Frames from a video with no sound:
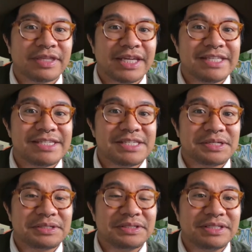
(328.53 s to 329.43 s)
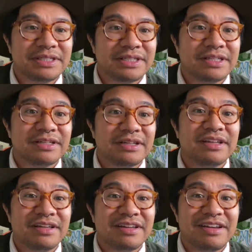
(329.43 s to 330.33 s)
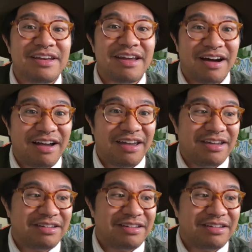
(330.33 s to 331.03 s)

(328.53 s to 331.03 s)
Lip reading: It's still 9.